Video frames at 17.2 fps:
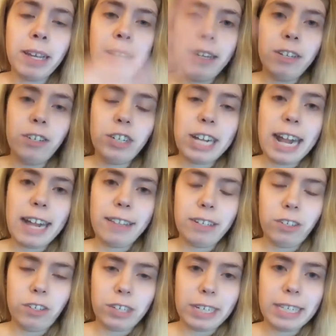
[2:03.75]

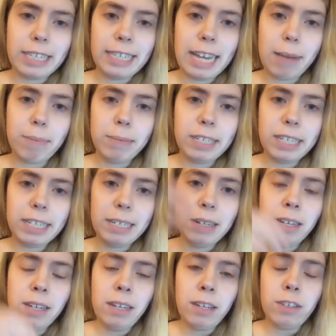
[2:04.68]
Challenge accepted.
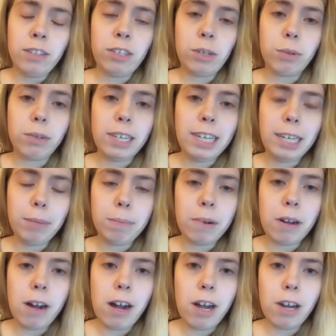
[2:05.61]
So keep
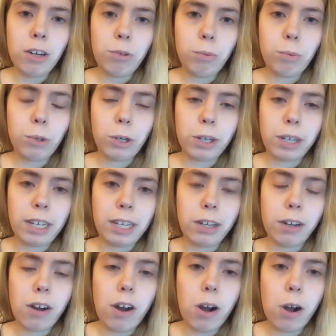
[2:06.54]
on working
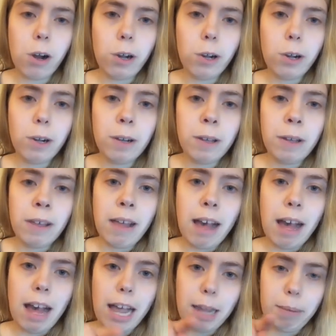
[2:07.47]
hard.
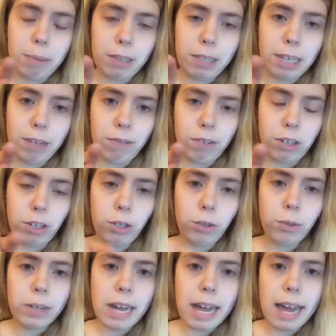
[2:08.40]
I believe in you
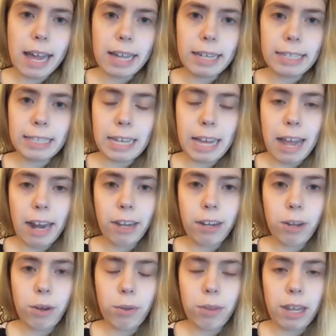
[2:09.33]
guys. I
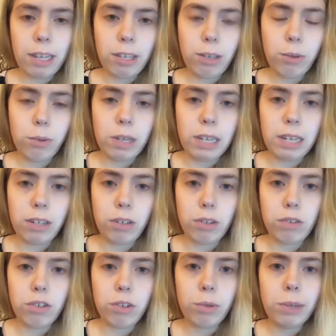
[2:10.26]
know that you can
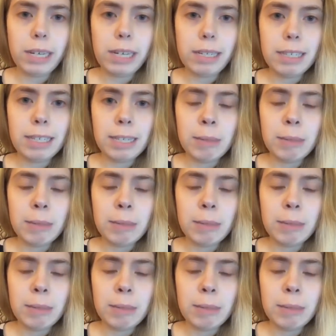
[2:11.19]
do it.